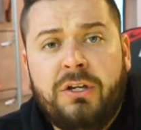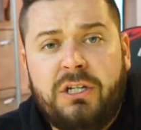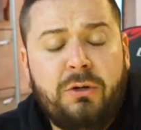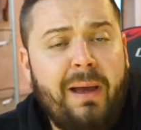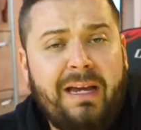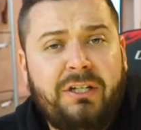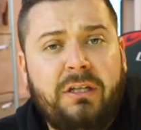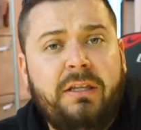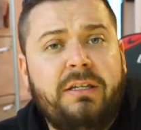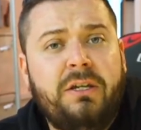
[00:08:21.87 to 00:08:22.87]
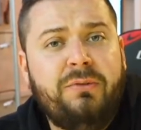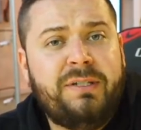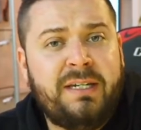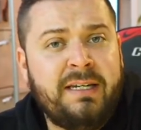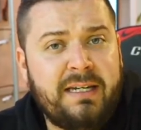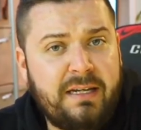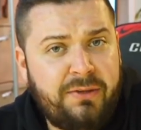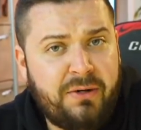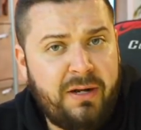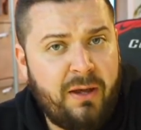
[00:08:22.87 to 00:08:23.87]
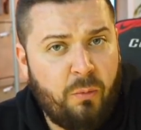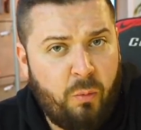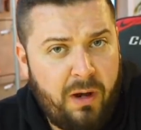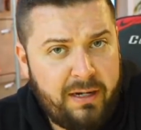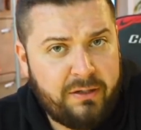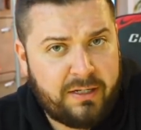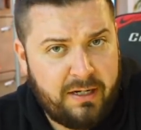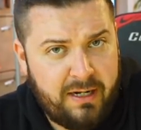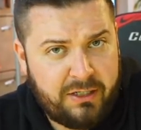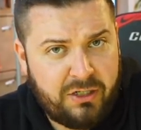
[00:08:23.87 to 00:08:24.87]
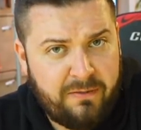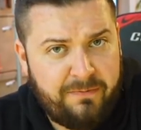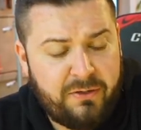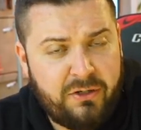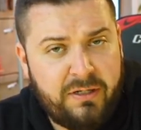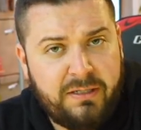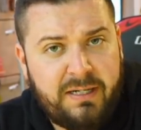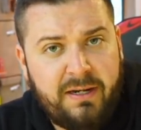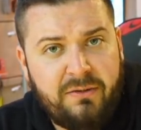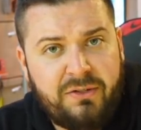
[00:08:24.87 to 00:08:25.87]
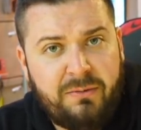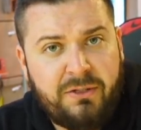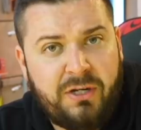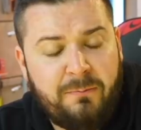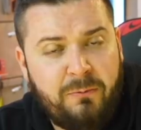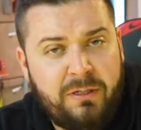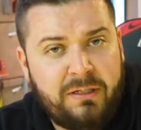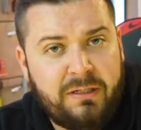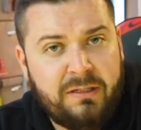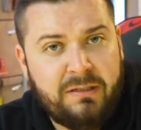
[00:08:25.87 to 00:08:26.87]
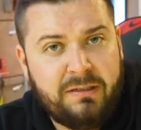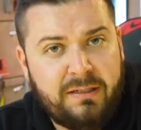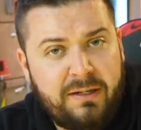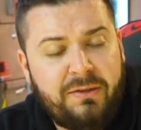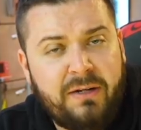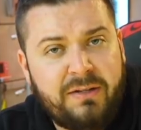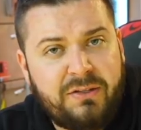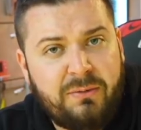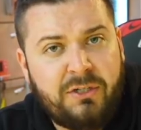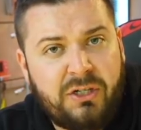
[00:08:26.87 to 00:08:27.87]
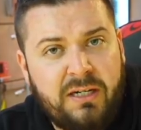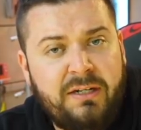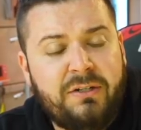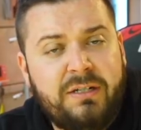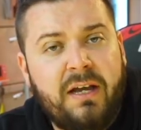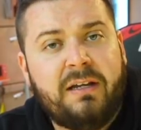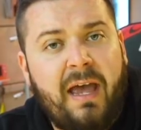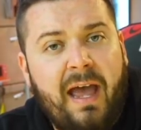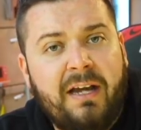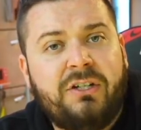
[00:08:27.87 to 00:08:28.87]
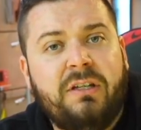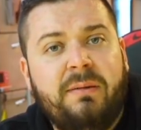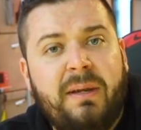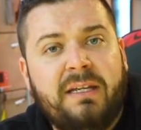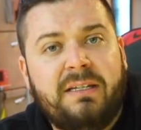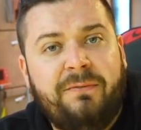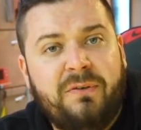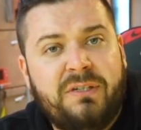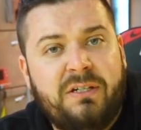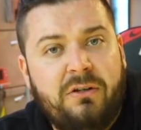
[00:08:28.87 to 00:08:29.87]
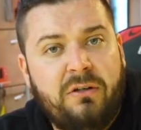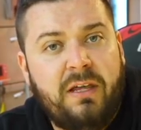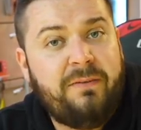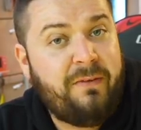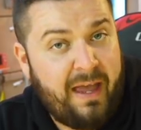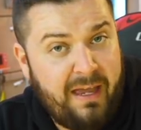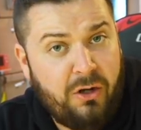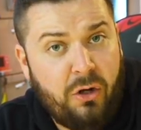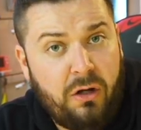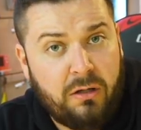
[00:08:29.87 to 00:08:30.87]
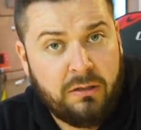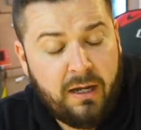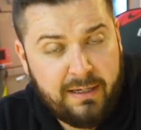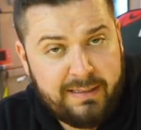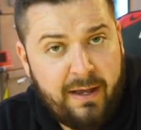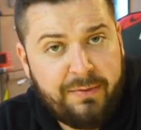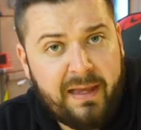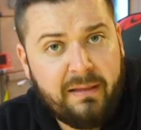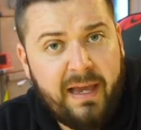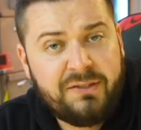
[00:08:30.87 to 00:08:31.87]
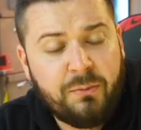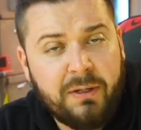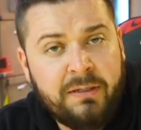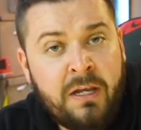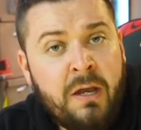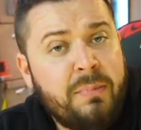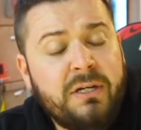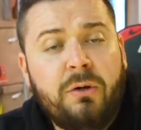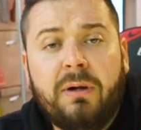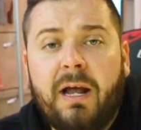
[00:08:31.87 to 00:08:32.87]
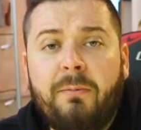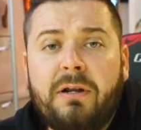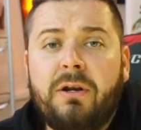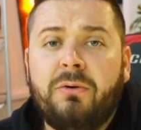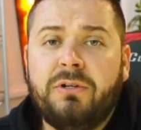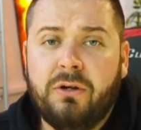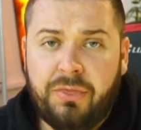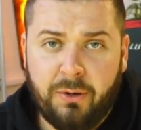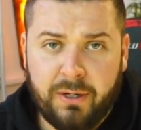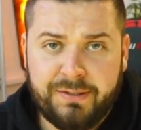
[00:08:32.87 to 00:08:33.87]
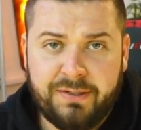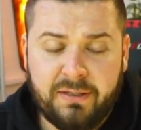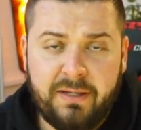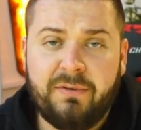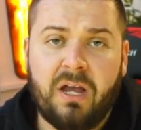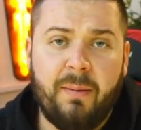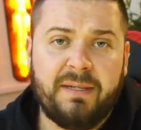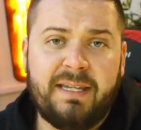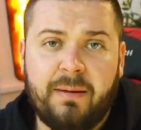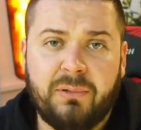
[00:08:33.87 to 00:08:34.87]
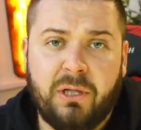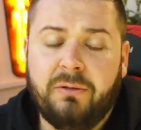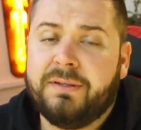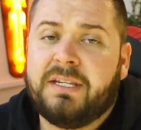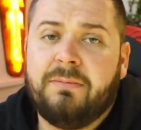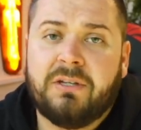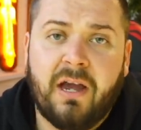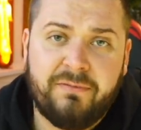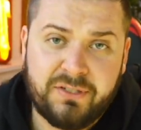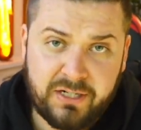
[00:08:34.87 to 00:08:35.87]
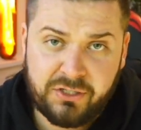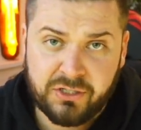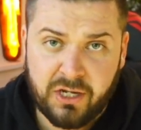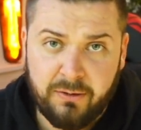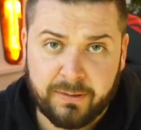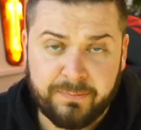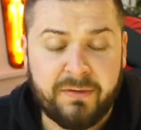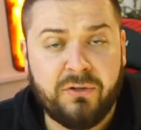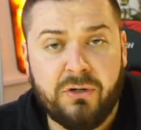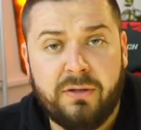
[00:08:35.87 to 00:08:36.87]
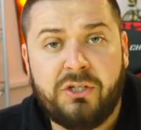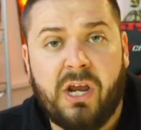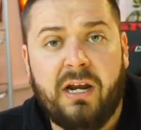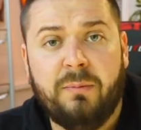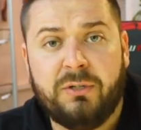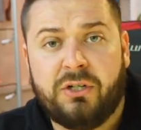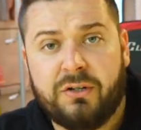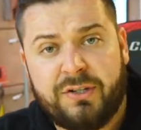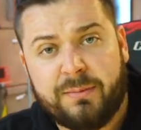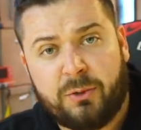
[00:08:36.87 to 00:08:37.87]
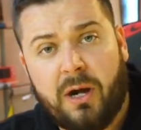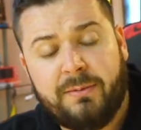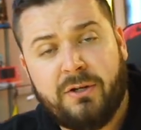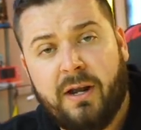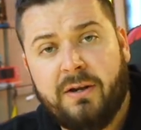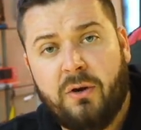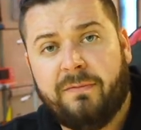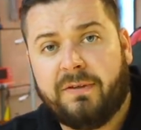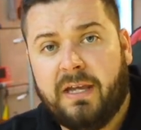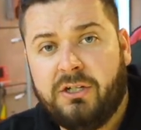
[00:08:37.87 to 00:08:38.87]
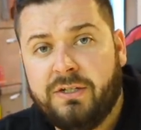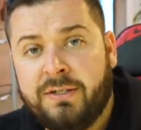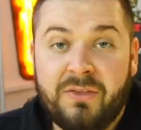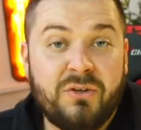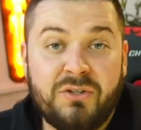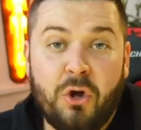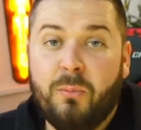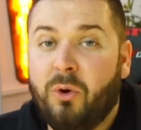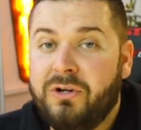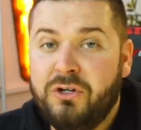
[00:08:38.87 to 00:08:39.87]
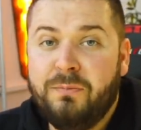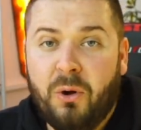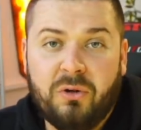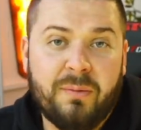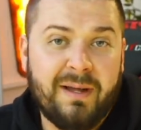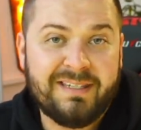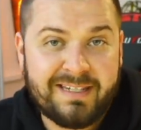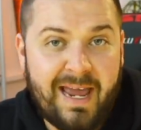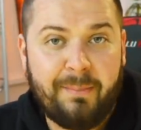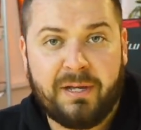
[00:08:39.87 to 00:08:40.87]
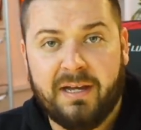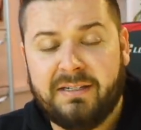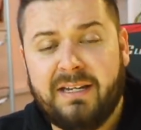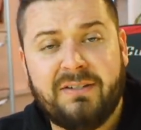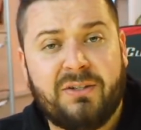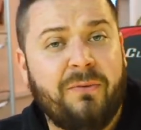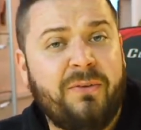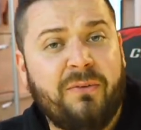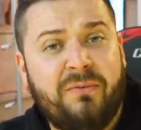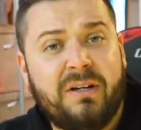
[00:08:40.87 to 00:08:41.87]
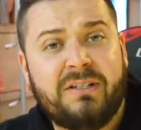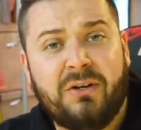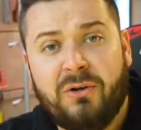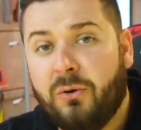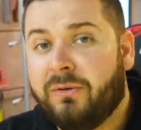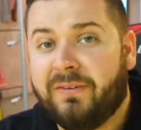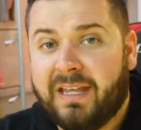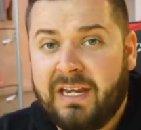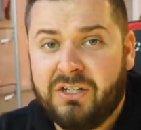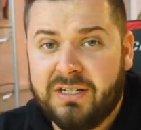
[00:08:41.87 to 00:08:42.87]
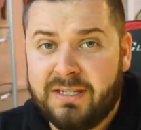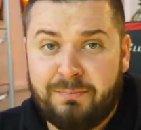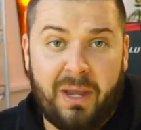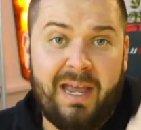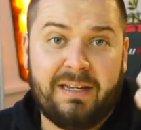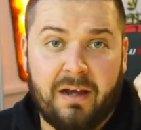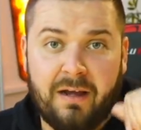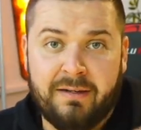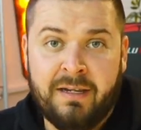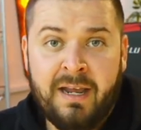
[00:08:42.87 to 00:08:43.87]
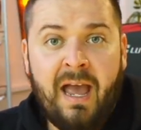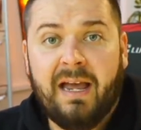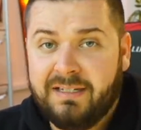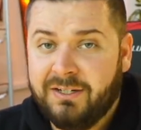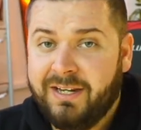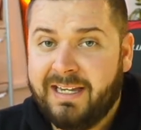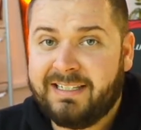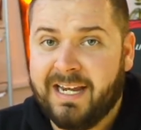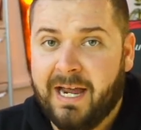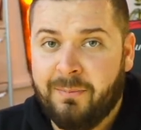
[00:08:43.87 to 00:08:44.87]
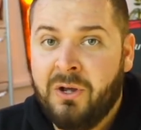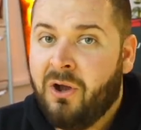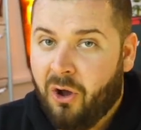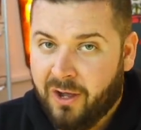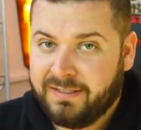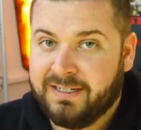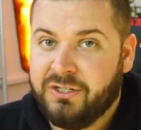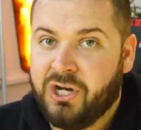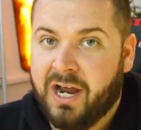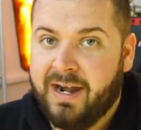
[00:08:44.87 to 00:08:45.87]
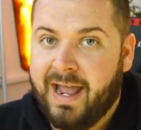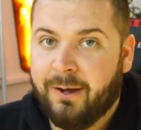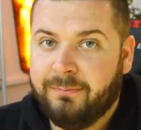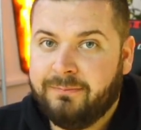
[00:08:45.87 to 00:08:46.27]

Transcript: Do you actually used an Ethernet wired connection for your Nintendo Switch, and would uh, Ethernet switch in your dock actually make a difference to your life at all? I doubt that last one, but you know what? I want to know your thoughts. Leave a comment down below. Let's keep the conversation going. If you're new to the channel, be sure to subscribe, turn on notifications. There's no more new Pokemon Snap content, so feel free to turn notifications back on. Until next time, Austin John out.